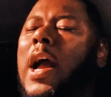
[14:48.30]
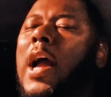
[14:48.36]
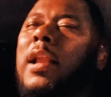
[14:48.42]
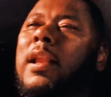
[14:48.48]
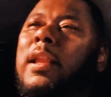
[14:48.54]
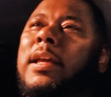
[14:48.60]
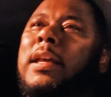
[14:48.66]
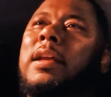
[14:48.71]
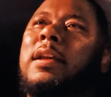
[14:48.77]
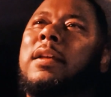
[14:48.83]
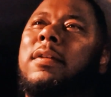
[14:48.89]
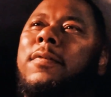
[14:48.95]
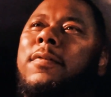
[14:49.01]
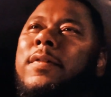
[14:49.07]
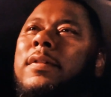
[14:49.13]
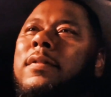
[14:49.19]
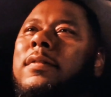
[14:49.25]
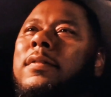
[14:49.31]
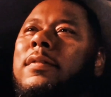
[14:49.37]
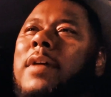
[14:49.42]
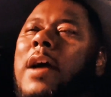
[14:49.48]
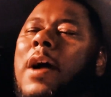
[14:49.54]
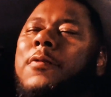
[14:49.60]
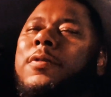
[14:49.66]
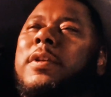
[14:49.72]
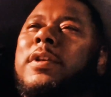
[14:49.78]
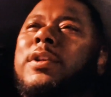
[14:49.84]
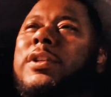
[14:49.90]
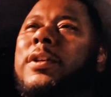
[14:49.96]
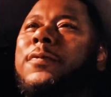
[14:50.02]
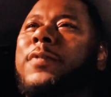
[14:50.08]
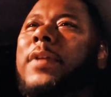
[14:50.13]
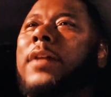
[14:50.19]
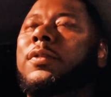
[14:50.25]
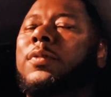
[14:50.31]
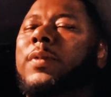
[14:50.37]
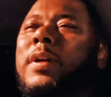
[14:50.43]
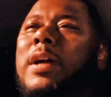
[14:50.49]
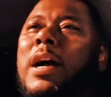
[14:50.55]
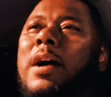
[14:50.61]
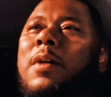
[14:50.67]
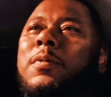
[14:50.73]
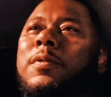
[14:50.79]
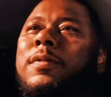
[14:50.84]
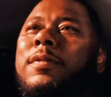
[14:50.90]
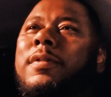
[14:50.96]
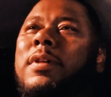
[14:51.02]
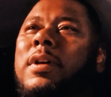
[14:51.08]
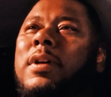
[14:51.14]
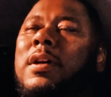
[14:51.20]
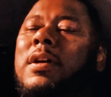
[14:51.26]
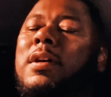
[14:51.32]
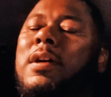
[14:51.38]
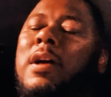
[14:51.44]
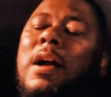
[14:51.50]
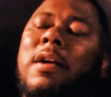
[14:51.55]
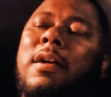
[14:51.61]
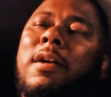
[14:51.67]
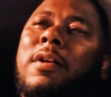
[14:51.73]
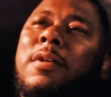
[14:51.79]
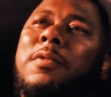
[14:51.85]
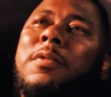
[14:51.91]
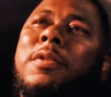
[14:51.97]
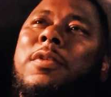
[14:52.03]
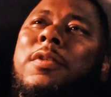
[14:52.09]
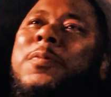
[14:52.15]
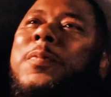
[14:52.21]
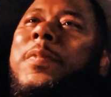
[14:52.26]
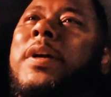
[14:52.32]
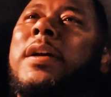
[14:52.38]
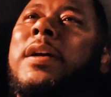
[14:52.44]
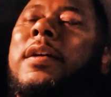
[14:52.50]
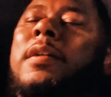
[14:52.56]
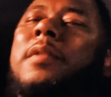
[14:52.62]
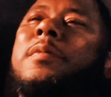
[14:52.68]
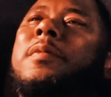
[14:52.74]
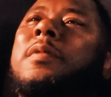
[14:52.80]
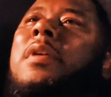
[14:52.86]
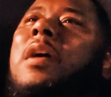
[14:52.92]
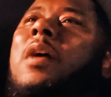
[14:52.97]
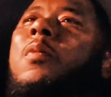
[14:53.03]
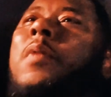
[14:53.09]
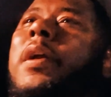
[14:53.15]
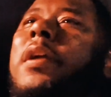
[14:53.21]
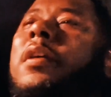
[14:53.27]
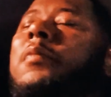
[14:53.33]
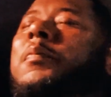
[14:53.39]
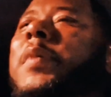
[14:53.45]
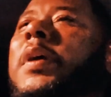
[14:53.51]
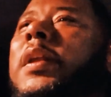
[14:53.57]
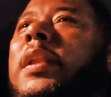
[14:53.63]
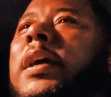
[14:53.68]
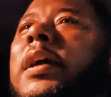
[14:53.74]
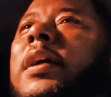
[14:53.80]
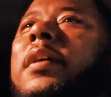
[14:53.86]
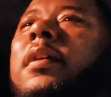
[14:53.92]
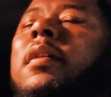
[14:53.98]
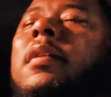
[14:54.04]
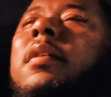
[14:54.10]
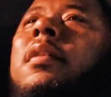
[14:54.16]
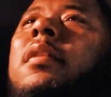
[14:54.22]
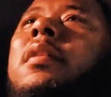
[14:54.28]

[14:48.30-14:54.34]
I leave. I was in the gym for like 3 hours. I go home, go to bed. I wake up Monday.